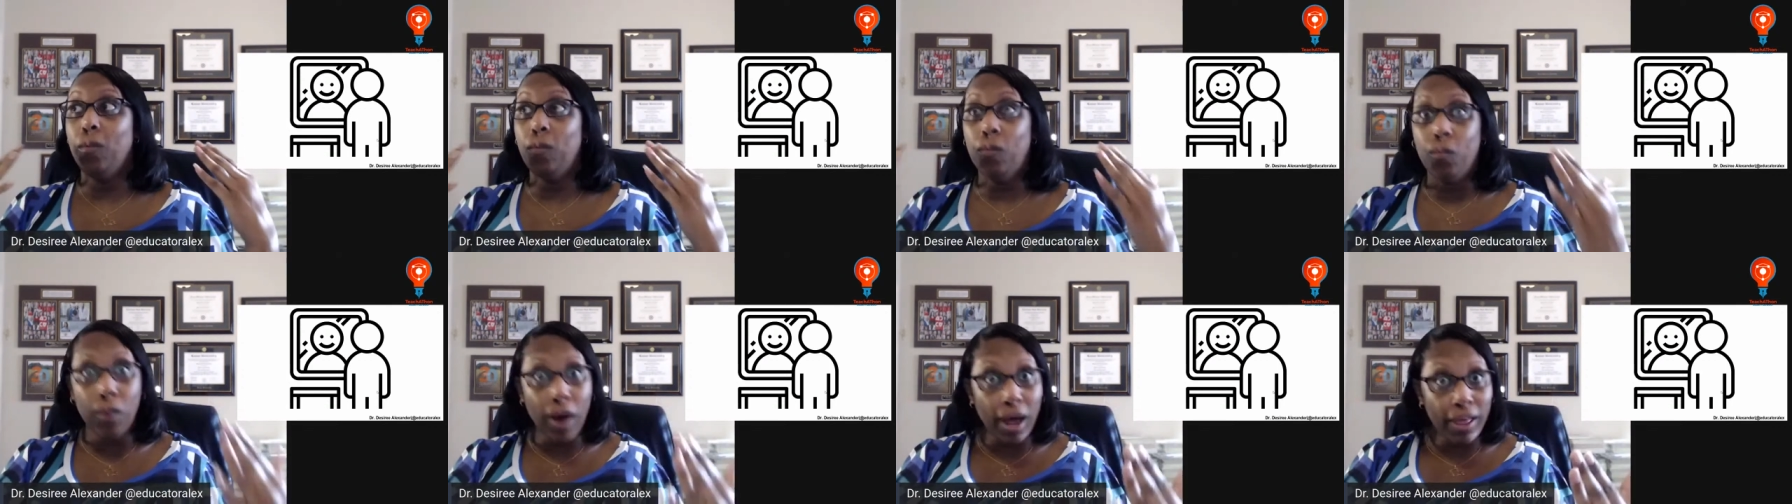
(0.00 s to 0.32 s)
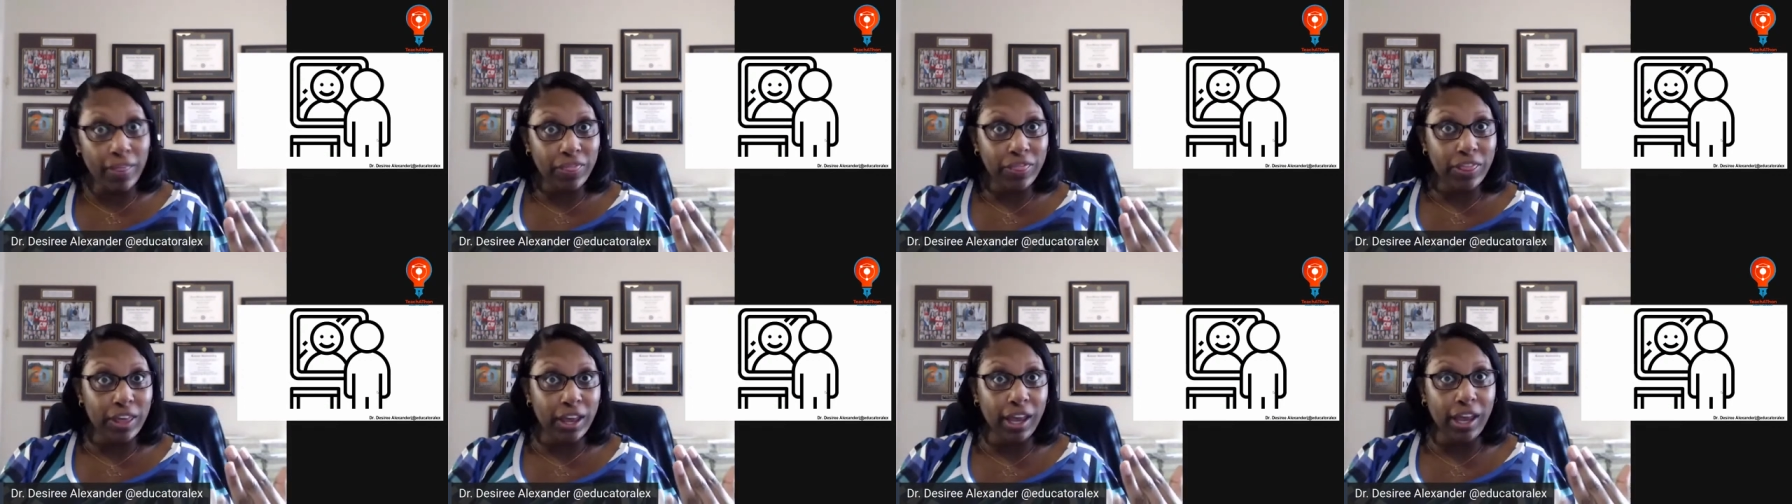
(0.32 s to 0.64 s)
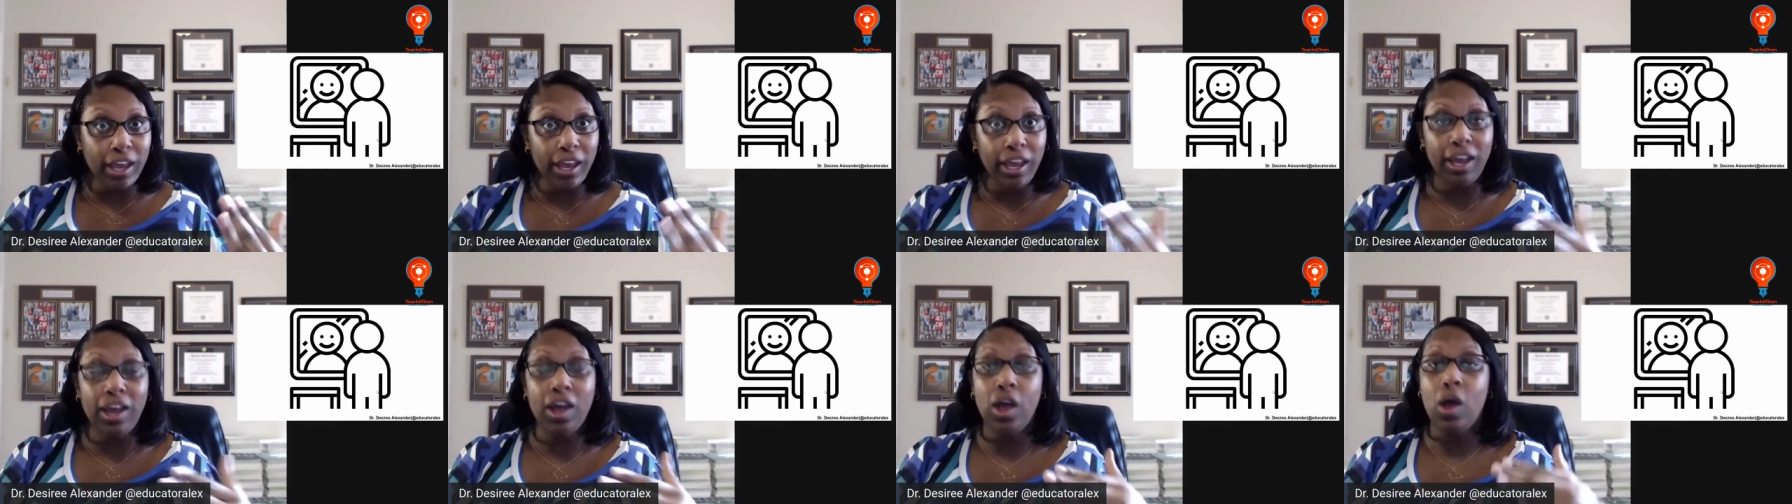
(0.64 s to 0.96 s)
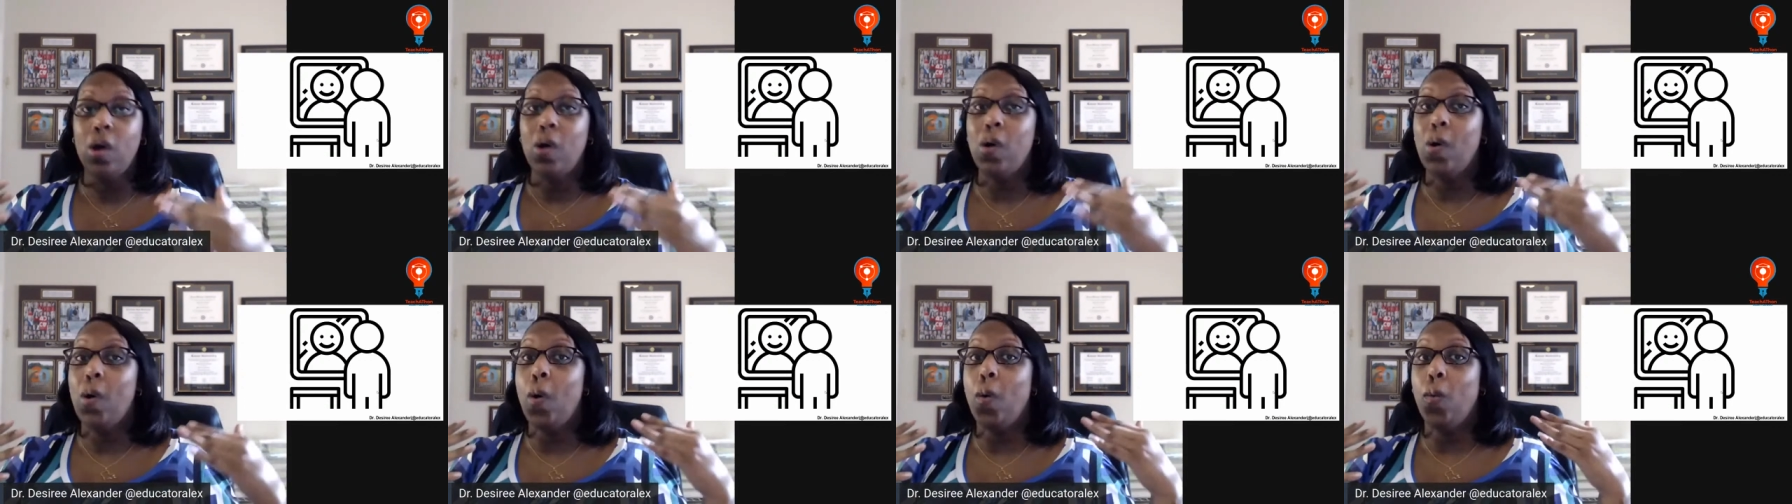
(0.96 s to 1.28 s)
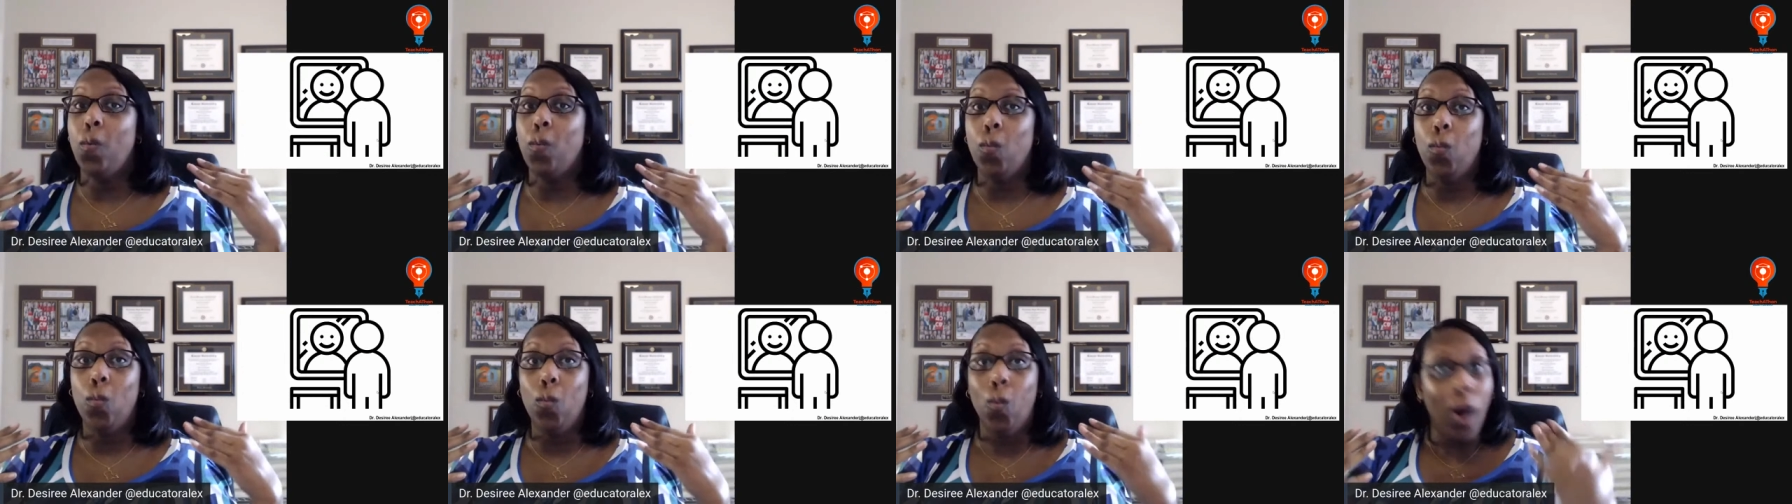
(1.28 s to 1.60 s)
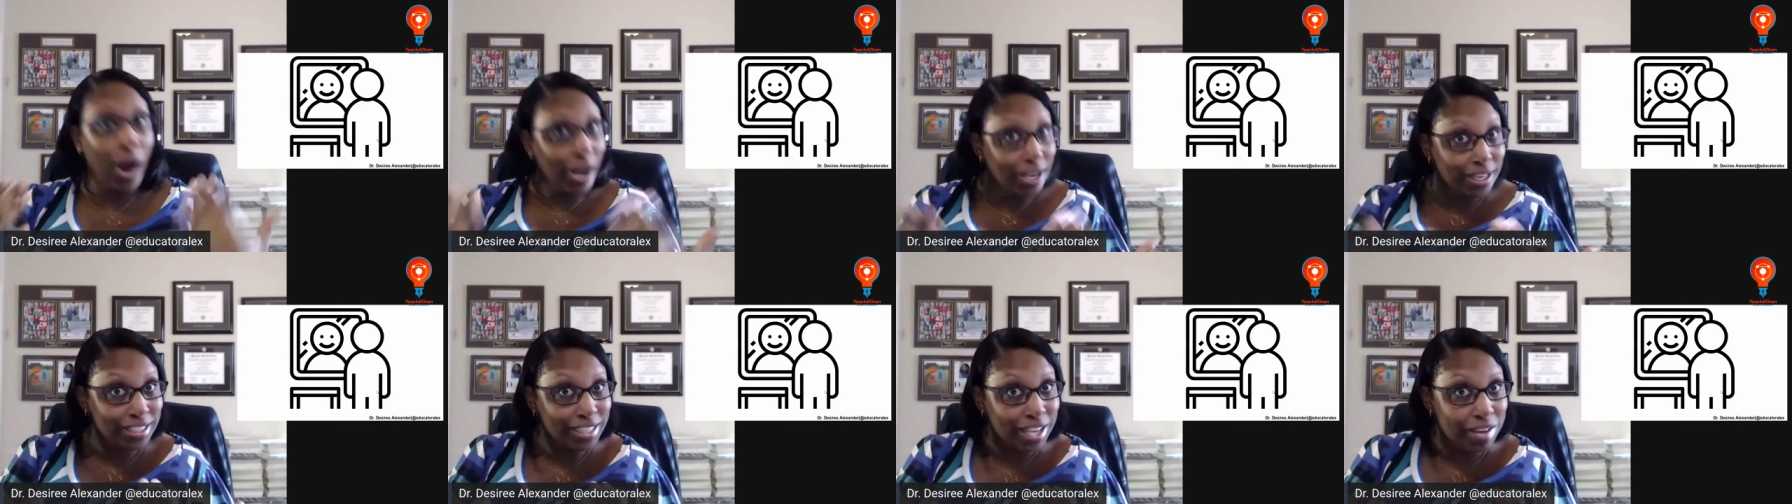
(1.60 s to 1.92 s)
One thing
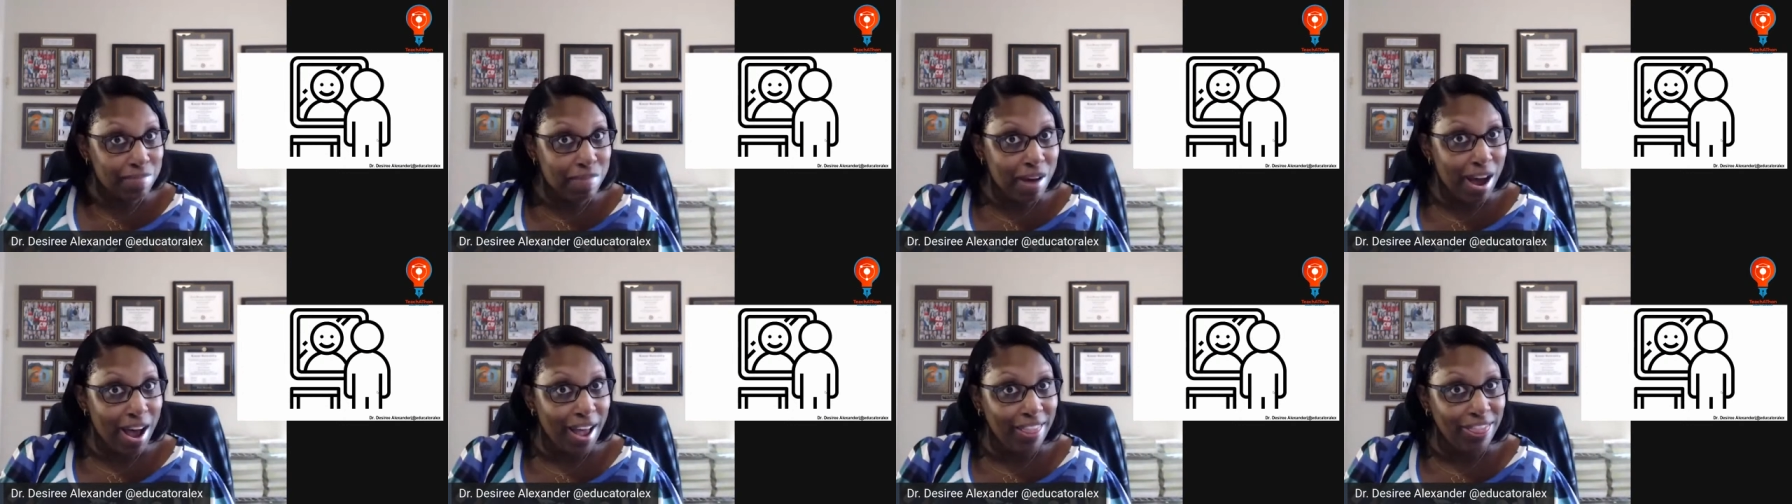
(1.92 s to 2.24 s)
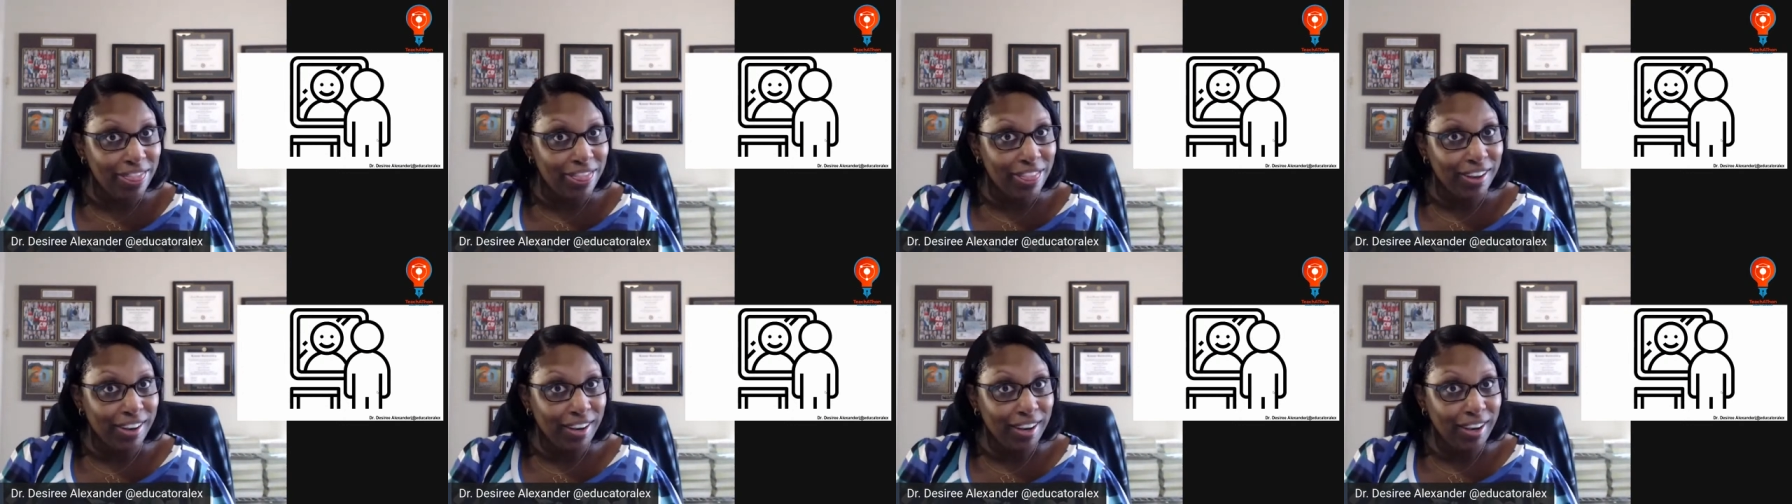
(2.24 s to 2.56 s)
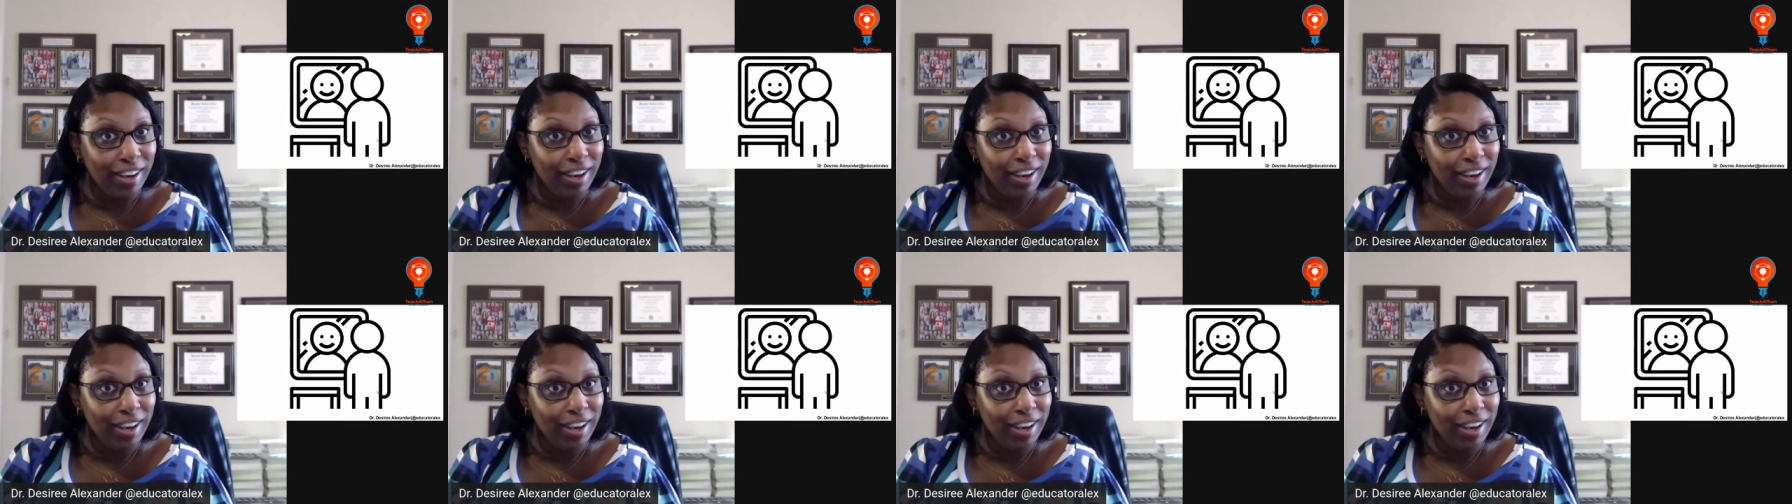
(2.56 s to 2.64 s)
once a month